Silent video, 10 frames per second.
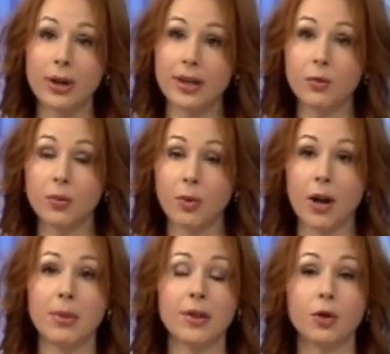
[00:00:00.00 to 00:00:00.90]
he was
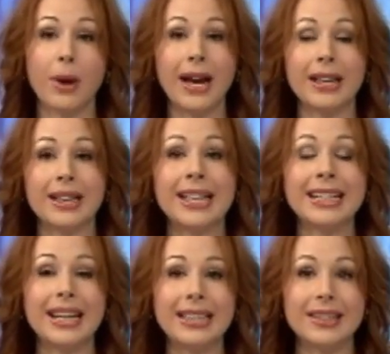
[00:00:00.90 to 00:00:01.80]
Prime Minister back in
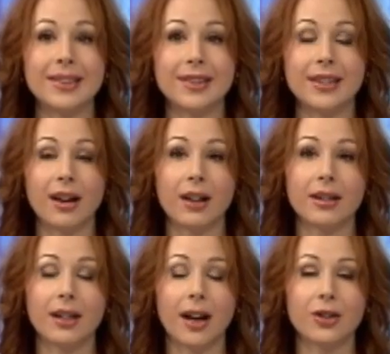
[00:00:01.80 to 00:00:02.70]
1969,
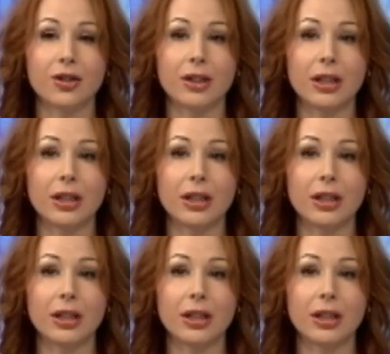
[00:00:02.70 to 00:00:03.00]
he actually